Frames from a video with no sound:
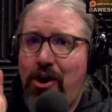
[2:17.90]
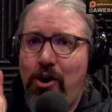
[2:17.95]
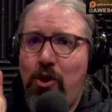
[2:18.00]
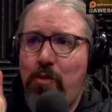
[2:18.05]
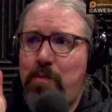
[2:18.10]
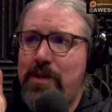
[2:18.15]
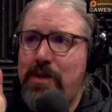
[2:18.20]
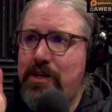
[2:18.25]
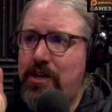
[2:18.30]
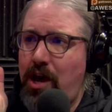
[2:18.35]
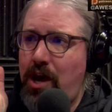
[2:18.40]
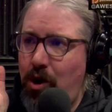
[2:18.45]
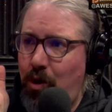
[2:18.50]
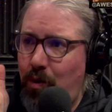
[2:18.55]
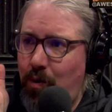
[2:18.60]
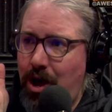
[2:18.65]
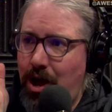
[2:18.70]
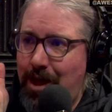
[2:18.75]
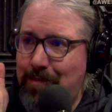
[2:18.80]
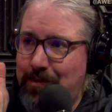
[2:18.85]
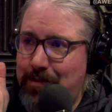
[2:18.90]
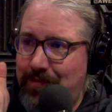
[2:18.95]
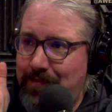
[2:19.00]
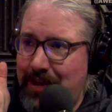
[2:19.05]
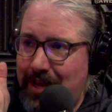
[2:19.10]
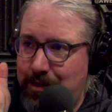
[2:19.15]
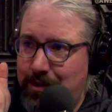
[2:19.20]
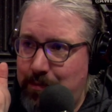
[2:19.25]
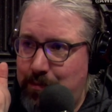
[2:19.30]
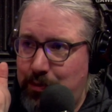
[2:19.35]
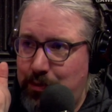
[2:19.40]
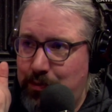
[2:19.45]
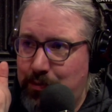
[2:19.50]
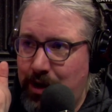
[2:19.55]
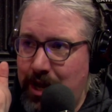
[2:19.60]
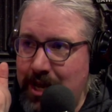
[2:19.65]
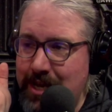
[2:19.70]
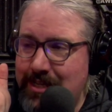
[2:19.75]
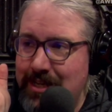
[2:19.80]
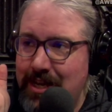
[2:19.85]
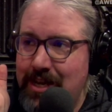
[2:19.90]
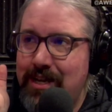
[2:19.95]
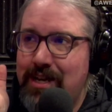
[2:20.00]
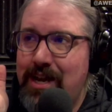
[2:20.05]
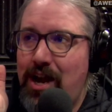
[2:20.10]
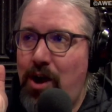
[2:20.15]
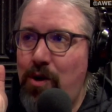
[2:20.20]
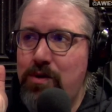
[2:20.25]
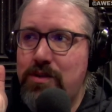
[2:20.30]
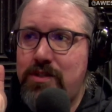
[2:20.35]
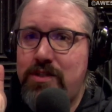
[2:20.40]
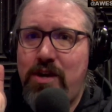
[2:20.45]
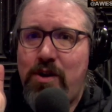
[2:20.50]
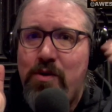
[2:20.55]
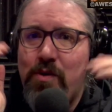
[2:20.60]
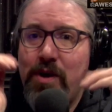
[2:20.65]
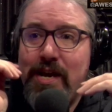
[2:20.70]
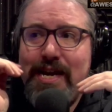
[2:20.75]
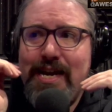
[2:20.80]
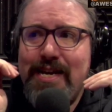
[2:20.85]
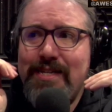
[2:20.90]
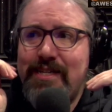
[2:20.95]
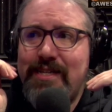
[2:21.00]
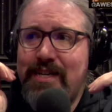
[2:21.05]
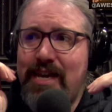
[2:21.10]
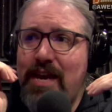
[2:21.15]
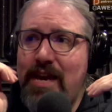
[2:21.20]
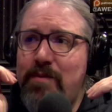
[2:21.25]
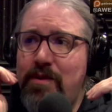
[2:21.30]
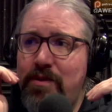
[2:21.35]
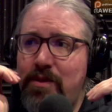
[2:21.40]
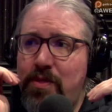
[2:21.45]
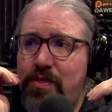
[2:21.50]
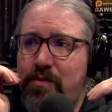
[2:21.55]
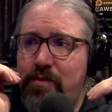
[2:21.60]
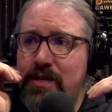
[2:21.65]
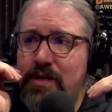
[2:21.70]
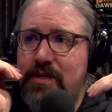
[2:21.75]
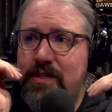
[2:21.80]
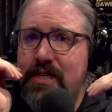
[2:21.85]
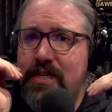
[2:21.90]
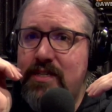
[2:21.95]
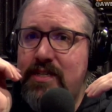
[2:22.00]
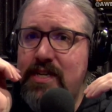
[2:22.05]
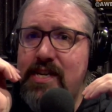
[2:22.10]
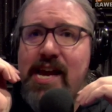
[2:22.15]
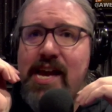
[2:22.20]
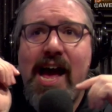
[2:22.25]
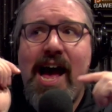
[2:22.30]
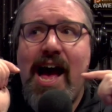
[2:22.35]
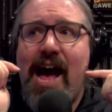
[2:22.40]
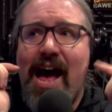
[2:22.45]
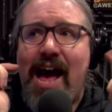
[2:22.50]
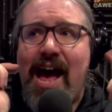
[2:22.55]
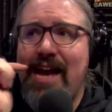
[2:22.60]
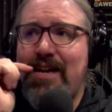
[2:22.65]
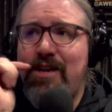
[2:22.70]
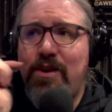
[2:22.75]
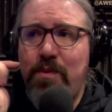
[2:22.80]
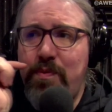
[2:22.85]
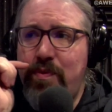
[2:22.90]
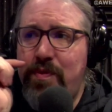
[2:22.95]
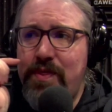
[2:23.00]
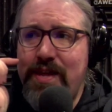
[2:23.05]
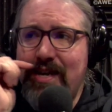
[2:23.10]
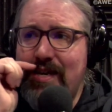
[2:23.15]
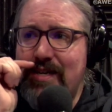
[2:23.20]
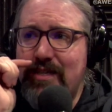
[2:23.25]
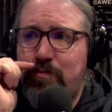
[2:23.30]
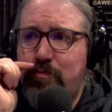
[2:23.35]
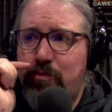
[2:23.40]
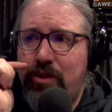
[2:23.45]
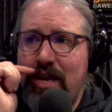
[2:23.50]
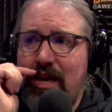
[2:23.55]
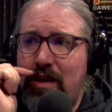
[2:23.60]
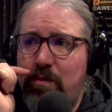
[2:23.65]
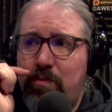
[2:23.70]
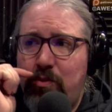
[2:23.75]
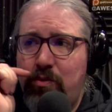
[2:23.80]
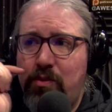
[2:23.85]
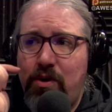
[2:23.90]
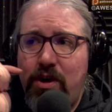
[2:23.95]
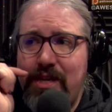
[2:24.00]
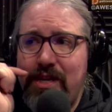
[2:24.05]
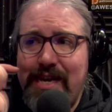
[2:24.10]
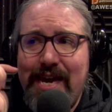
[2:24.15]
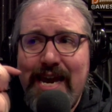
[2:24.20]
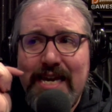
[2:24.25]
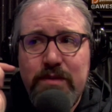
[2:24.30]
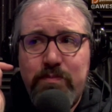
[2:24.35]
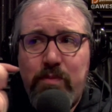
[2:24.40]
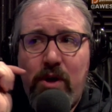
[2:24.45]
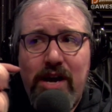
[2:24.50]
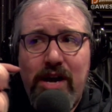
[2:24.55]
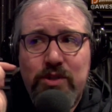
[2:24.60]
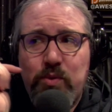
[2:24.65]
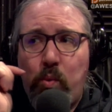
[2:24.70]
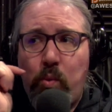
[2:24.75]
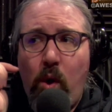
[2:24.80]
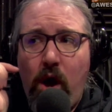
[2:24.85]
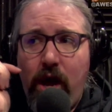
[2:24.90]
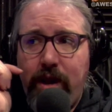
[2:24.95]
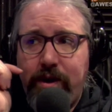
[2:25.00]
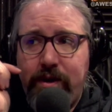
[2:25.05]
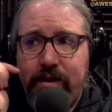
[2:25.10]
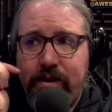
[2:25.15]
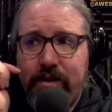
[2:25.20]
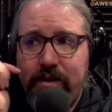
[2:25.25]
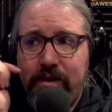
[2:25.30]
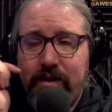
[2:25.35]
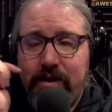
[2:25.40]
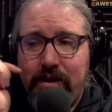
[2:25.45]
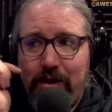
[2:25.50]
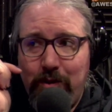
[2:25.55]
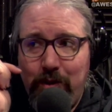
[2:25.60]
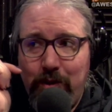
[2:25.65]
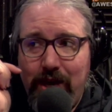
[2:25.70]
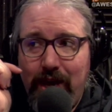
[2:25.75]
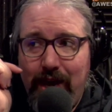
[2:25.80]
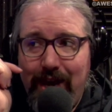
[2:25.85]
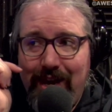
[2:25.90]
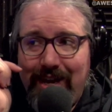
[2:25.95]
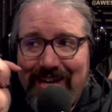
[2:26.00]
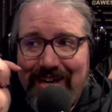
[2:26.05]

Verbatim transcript: open co-op available? Right? Yeah. Also, it's a game on the 360. I don't think it's playable on the Xbox One. Okay,